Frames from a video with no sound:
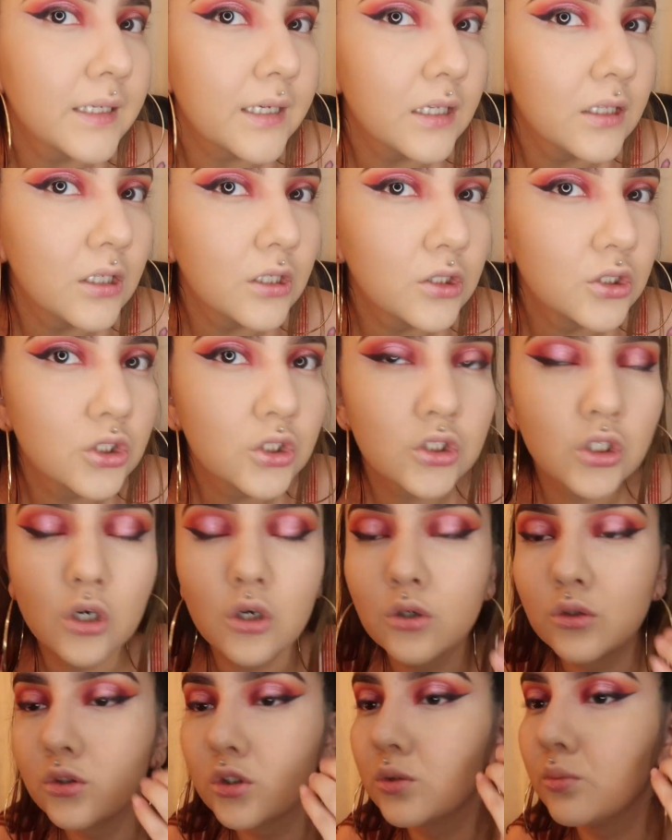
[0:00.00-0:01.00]
Like, it looks
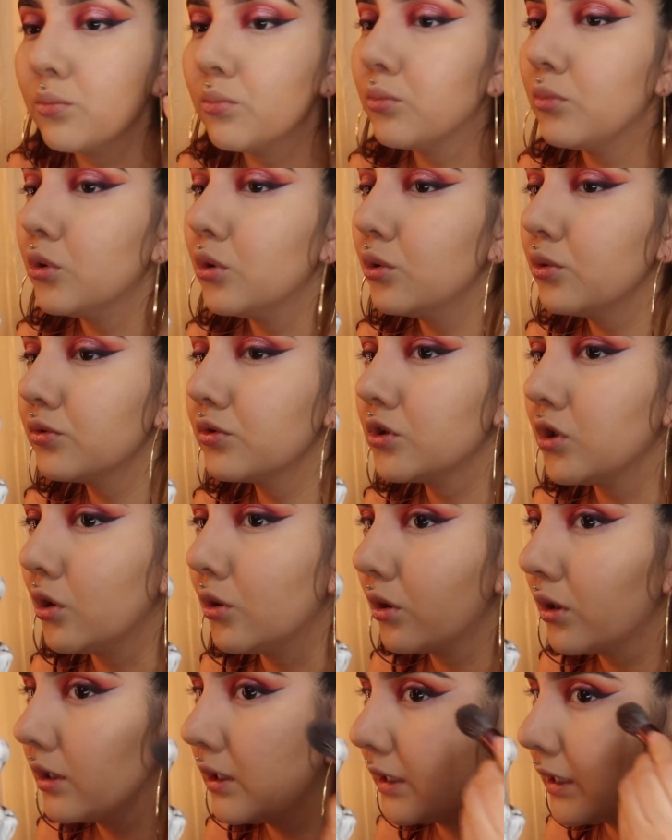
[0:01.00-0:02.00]
so smooth,
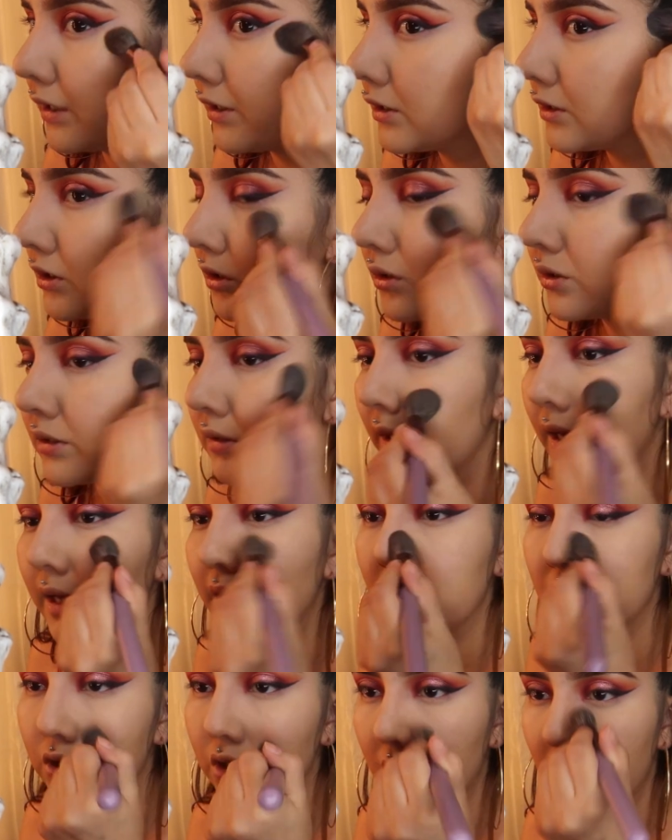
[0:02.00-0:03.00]
so clear. There's no
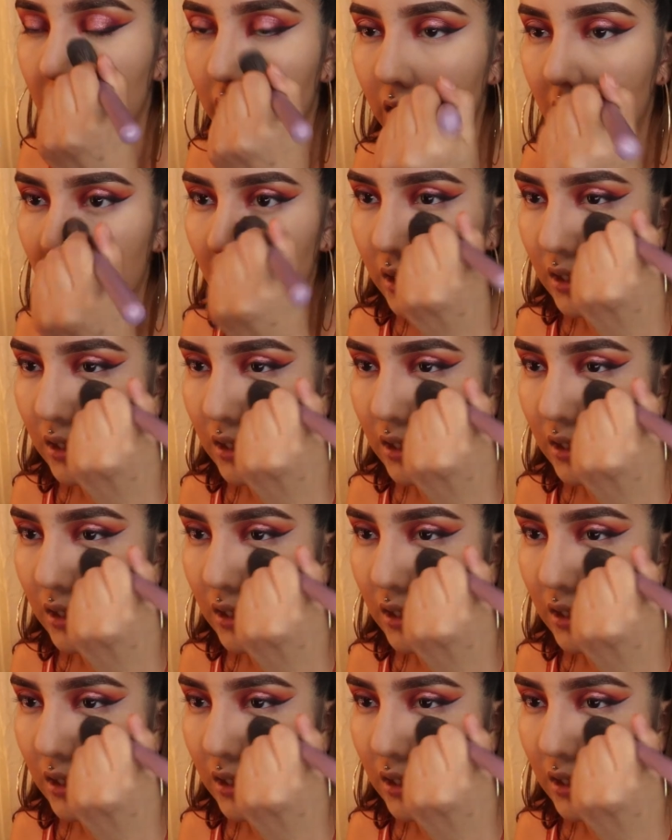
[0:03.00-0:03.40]
texture.